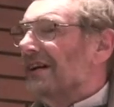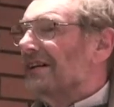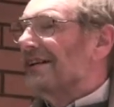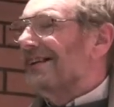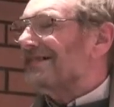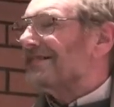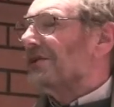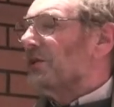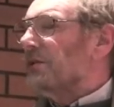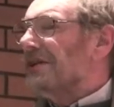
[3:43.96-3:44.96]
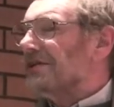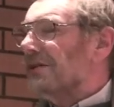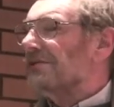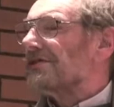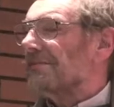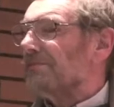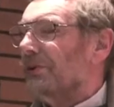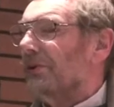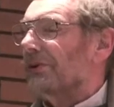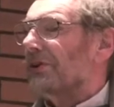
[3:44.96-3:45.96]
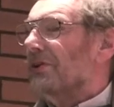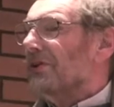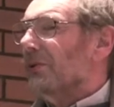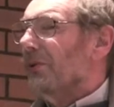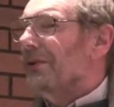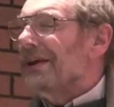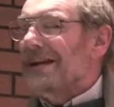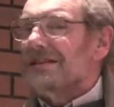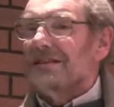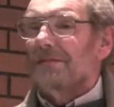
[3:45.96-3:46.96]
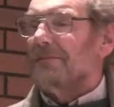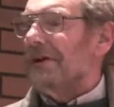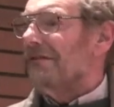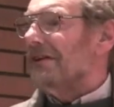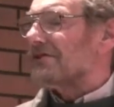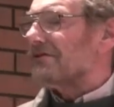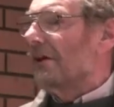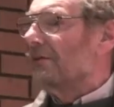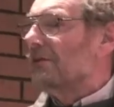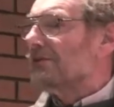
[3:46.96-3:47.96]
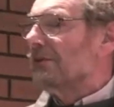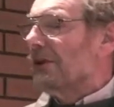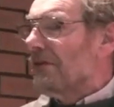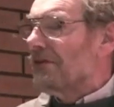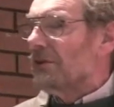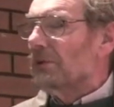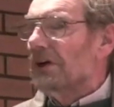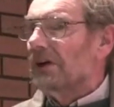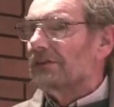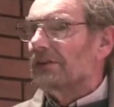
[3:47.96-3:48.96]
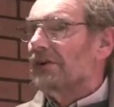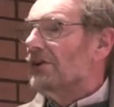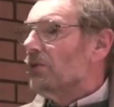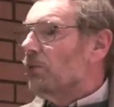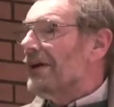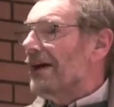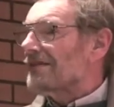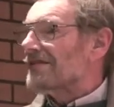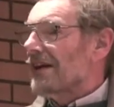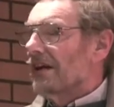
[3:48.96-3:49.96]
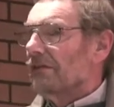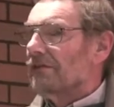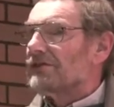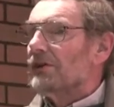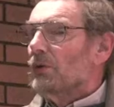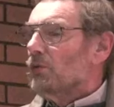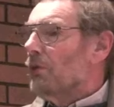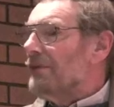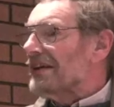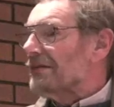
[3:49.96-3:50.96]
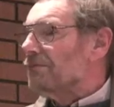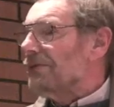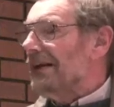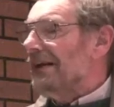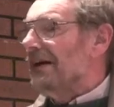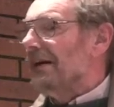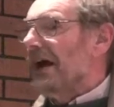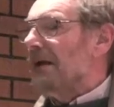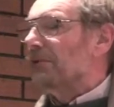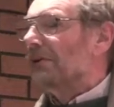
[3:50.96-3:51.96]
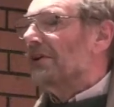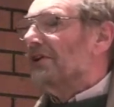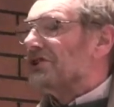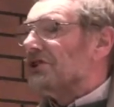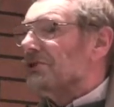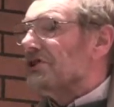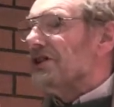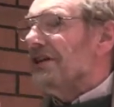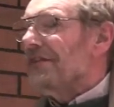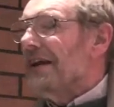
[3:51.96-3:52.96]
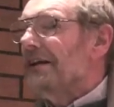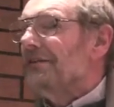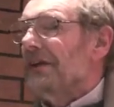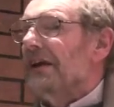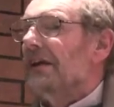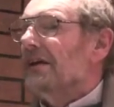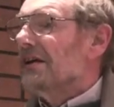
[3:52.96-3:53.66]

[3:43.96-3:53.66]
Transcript: unless we do support all the anti-imperialist struggles all over the world, we ourselves will be completely unable to achieve anything